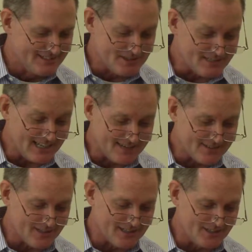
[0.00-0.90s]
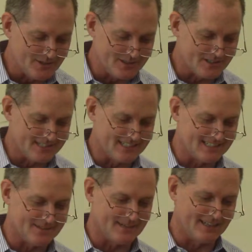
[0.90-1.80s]
Choose life so that you and your
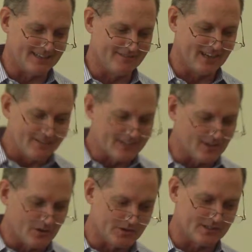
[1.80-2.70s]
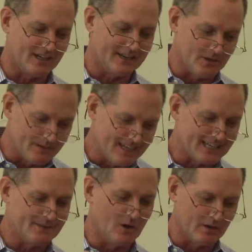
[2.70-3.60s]
descendants may live, loving the Lord your God, obeying
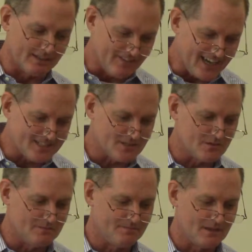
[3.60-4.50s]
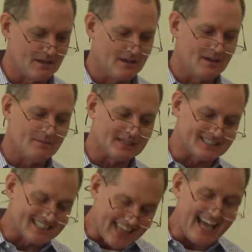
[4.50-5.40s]
him, holding fast to him,
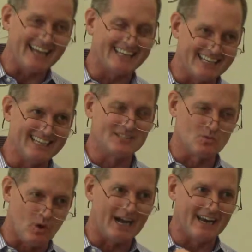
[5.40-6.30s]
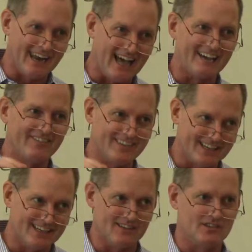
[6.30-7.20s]
because that is what life
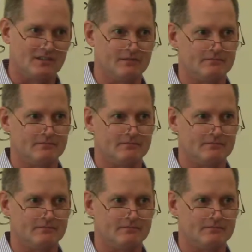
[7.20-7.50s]
is.